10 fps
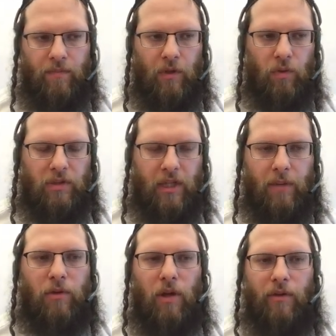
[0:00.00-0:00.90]

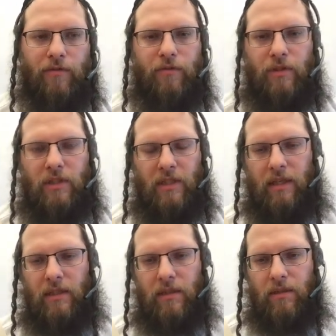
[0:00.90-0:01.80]
table of
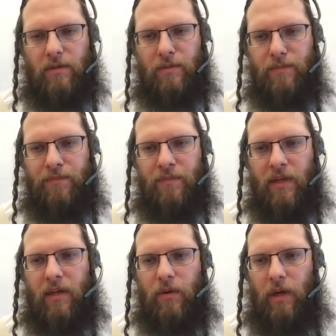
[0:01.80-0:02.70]
signs,
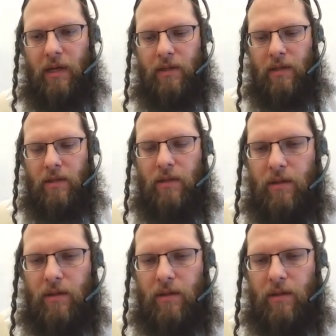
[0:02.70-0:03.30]
and then